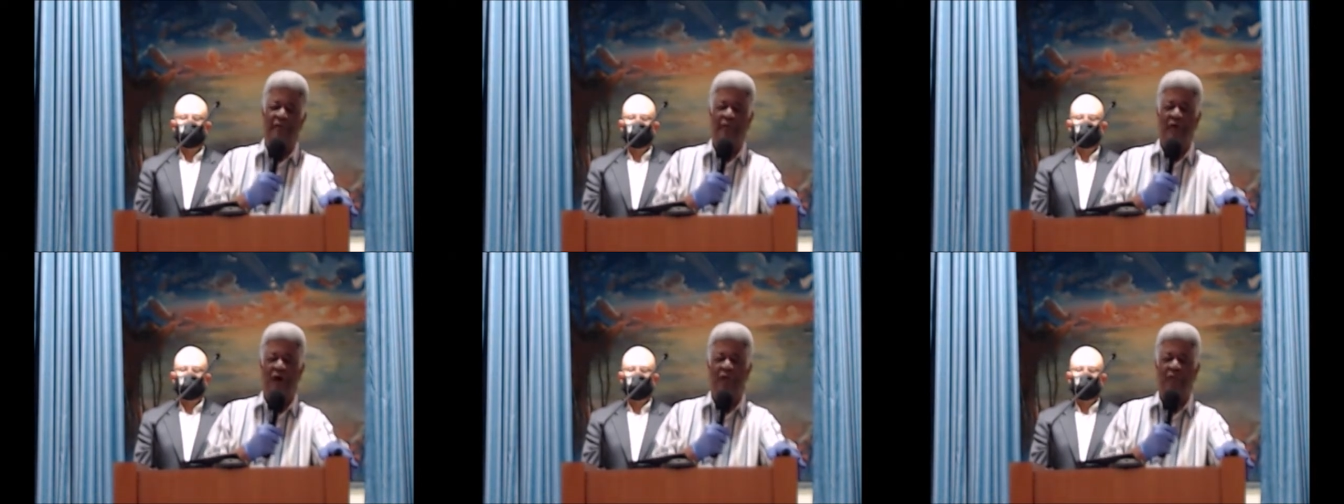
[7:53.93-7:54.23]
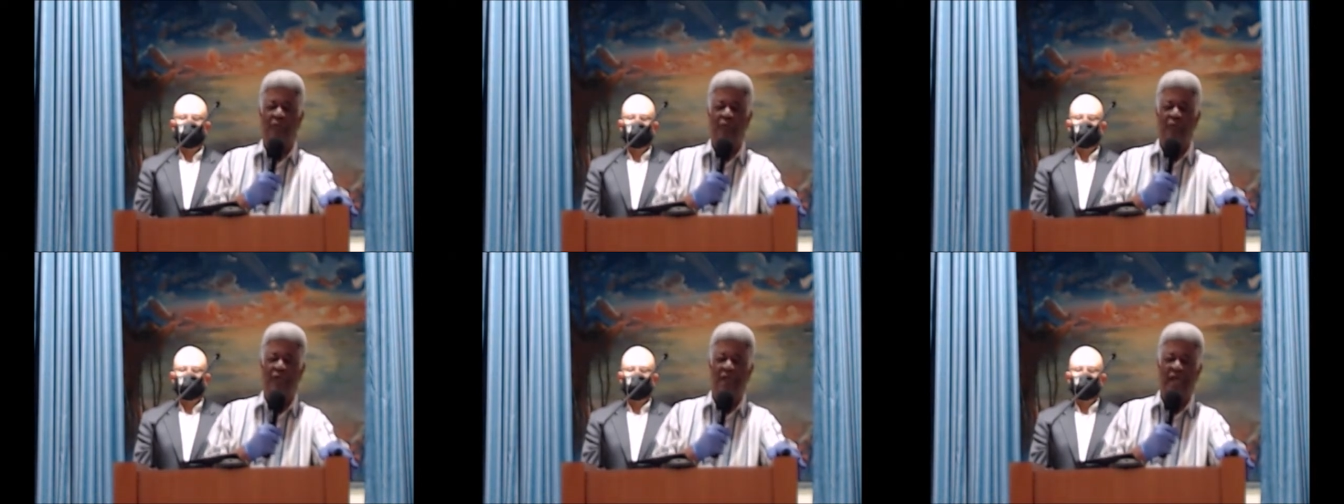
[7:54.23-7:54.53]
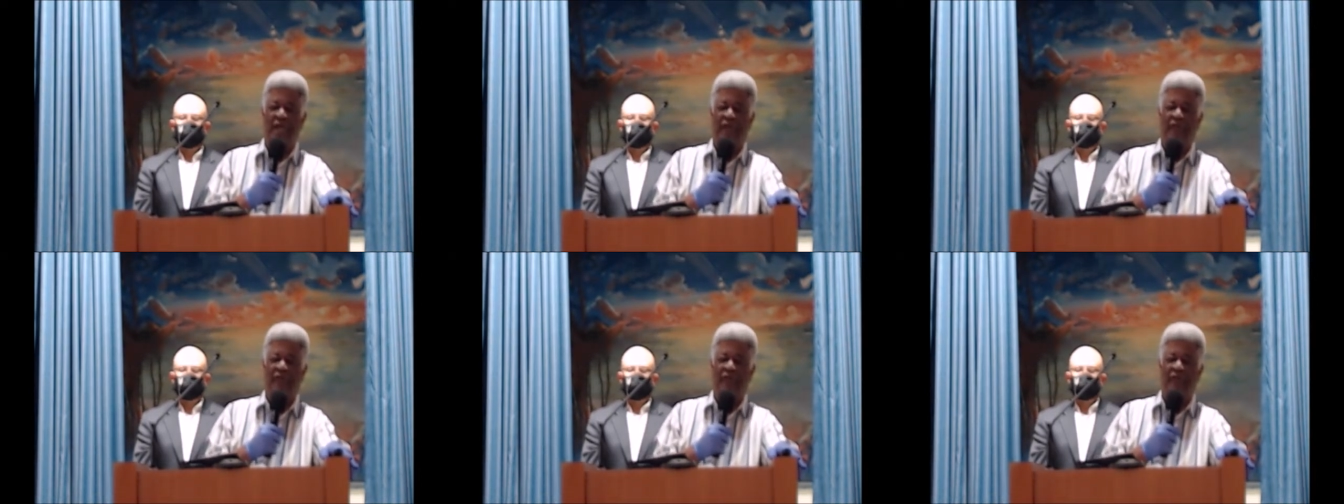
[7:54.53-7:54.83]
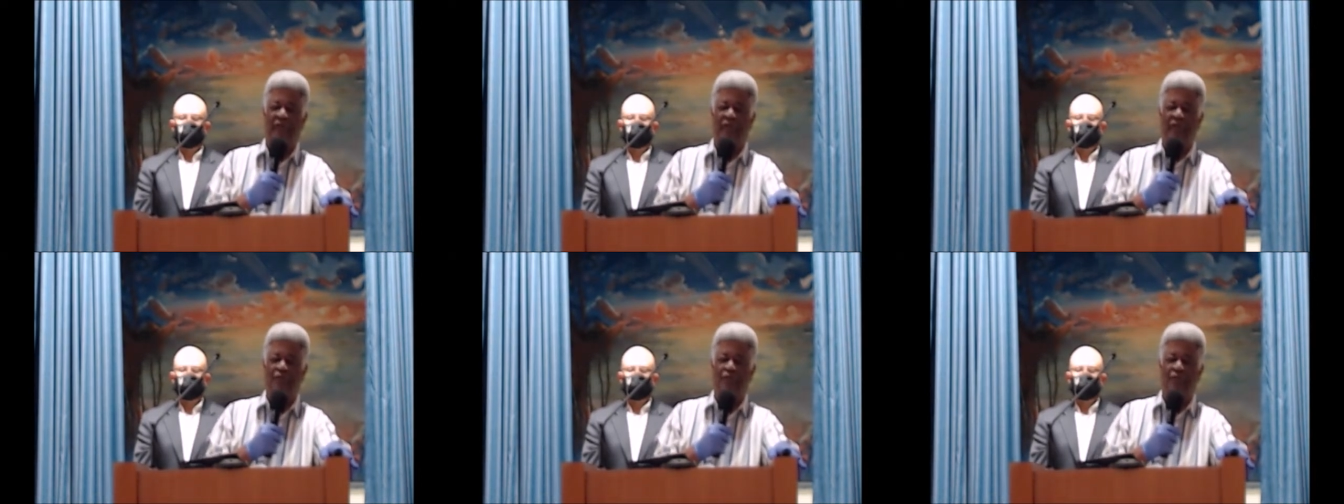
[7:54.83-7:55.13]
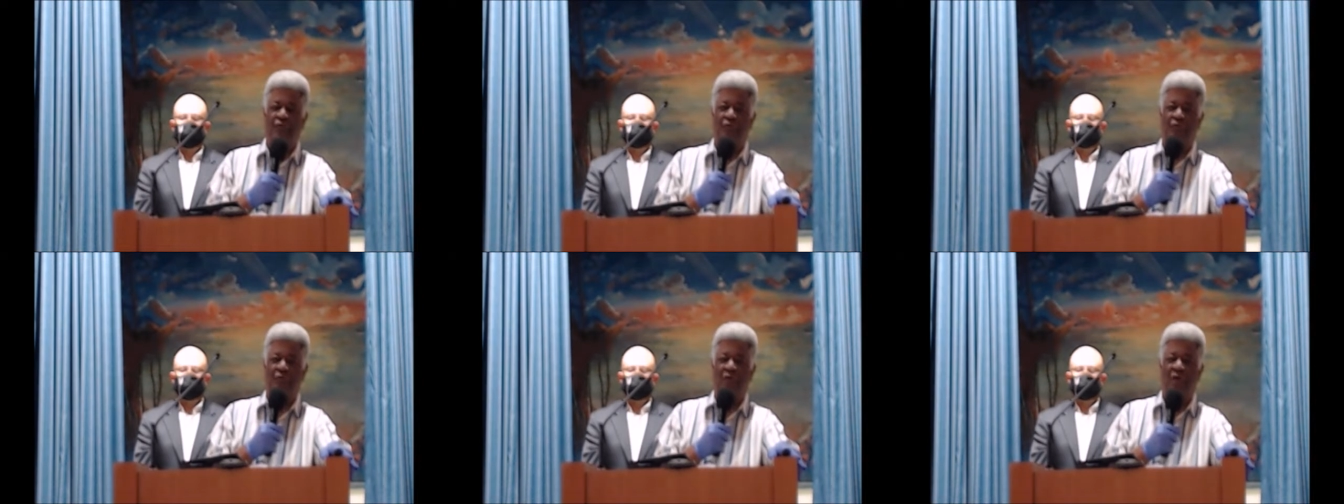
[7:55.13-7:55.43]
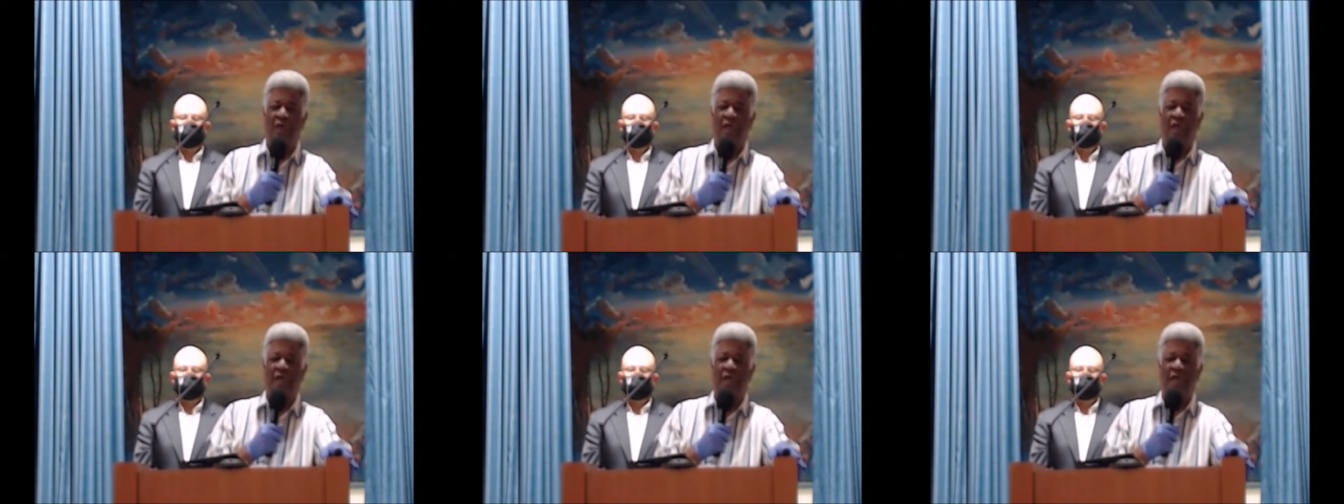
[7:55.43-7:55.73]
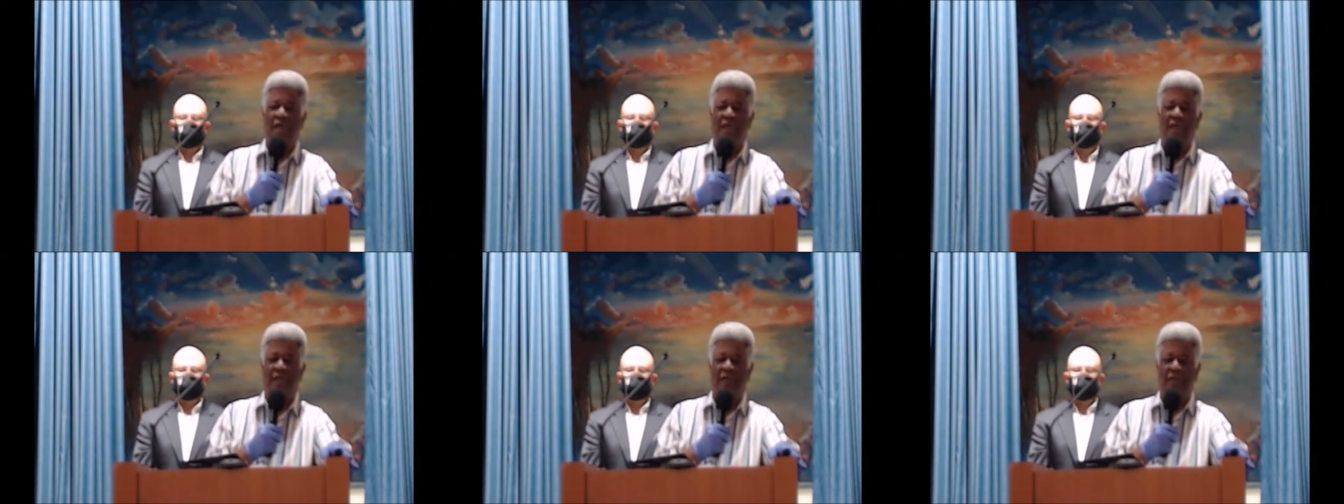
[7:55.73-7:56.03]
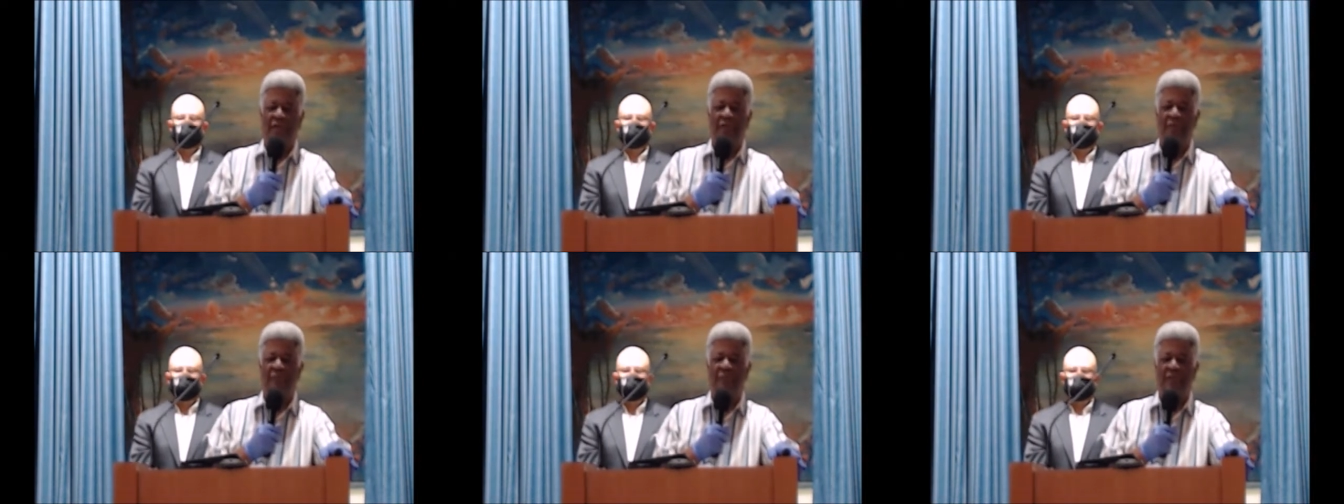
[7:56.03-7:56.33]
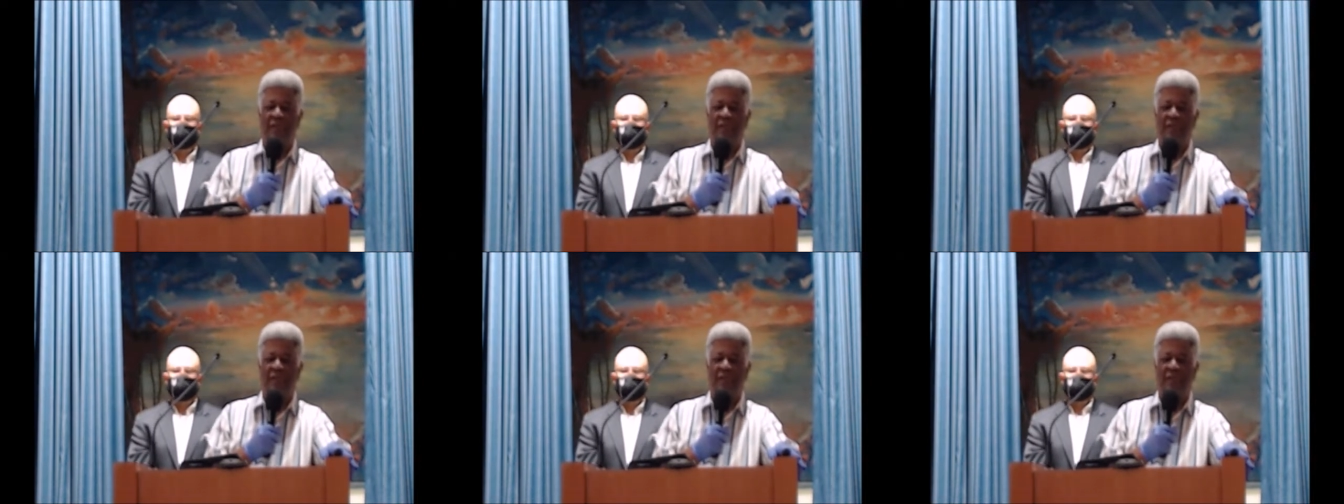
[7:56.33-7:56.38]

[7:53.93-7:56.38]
Father, we ask that you keep